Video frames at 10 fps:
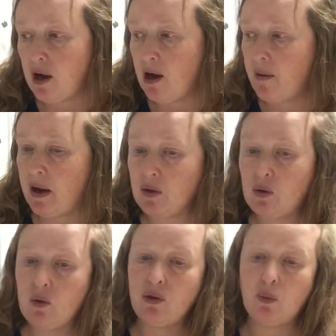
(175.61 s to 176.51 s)
I
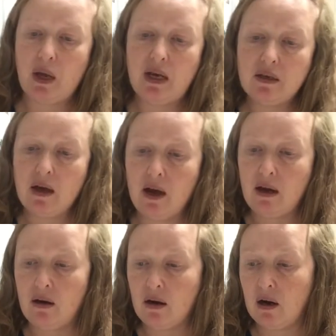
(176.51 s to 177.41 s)
know the Pink
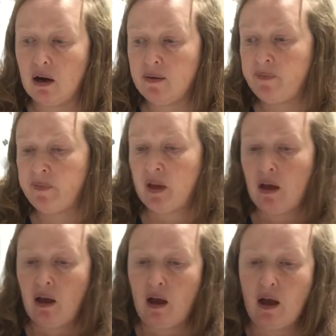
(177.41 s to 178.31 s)
Tiger
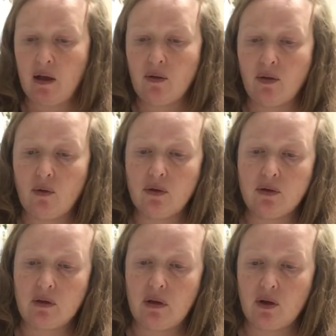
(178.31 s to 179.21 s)
and the
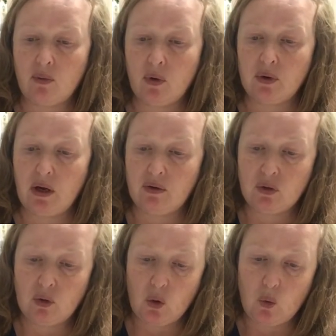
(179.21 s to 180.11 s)
Thor's Thunderbolt, I was
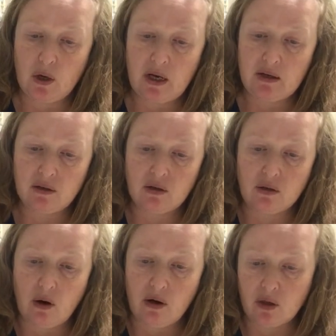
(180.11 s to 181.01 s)
only wanting to
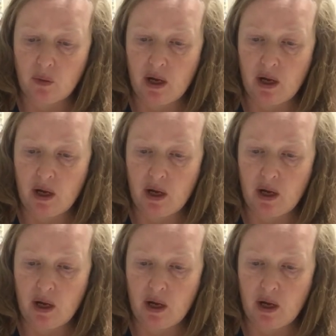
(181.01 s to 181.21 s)
start